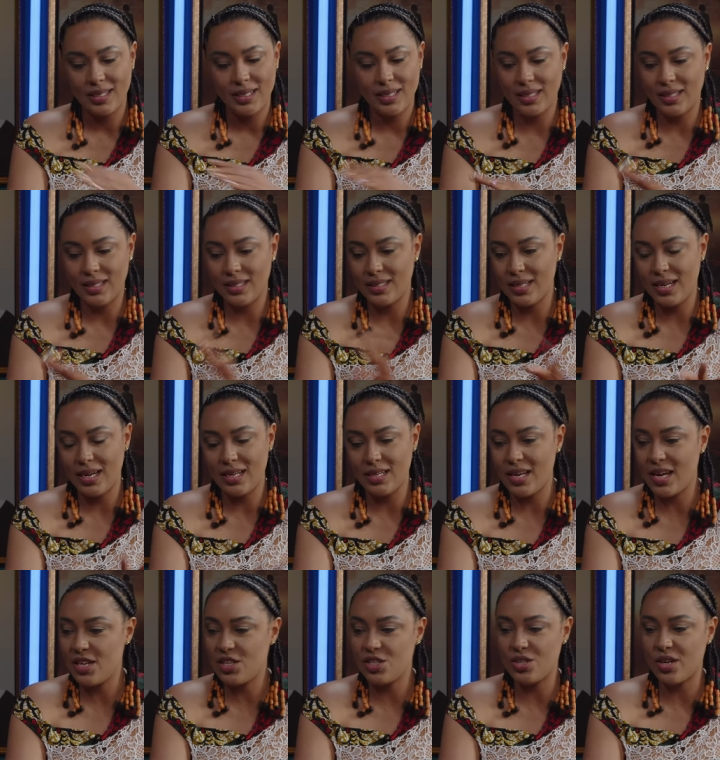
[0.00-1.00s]
And in
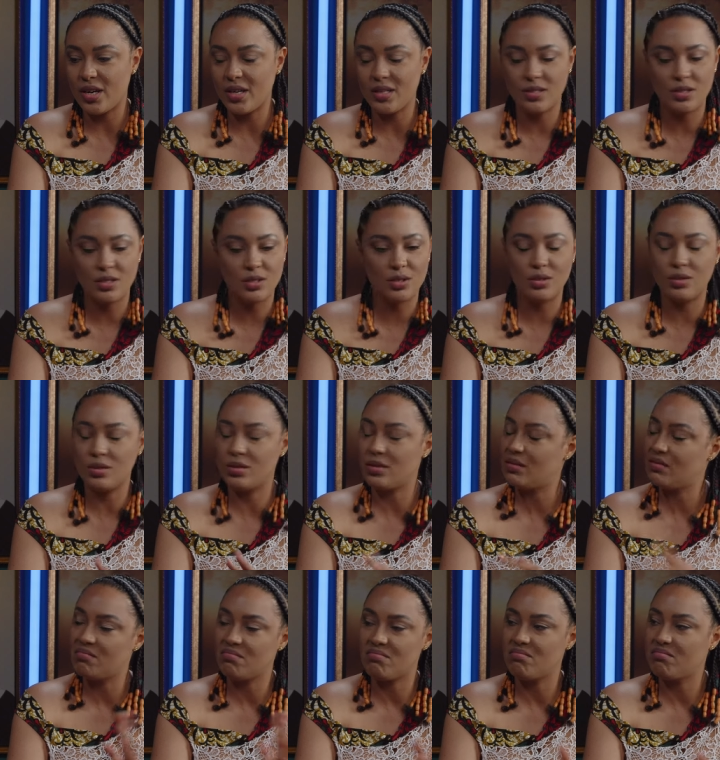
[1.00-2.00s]
Asia, it's
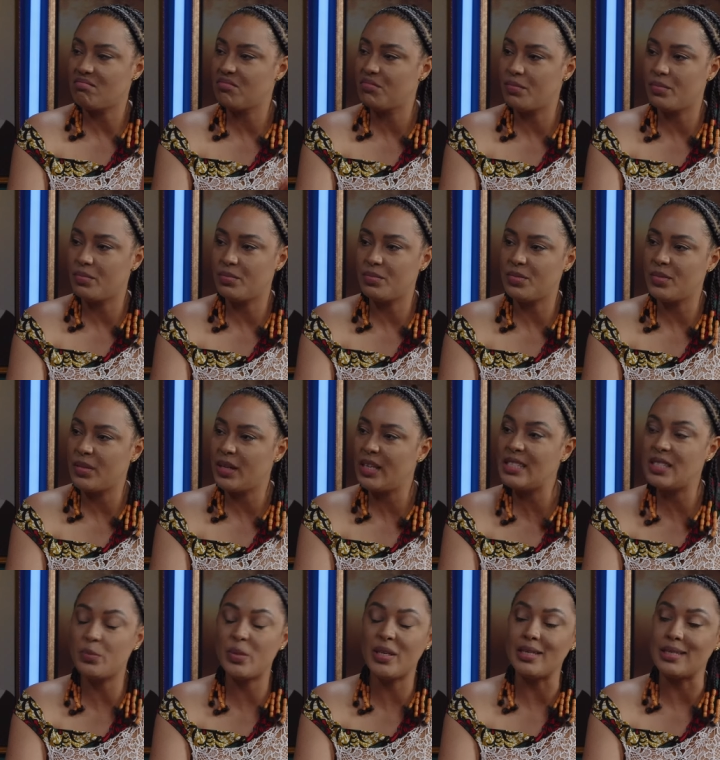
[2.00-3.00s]

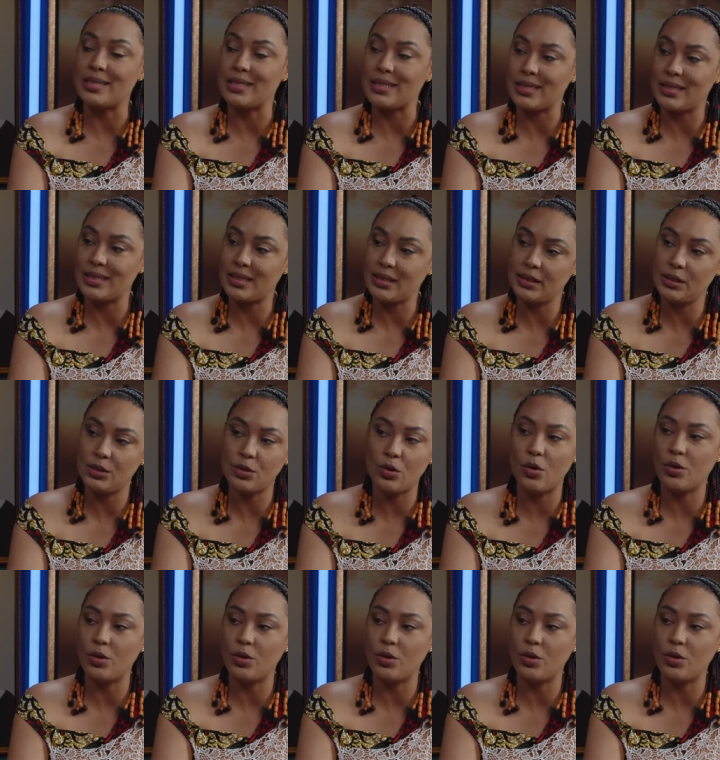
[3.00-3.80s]
easy peasy to hold.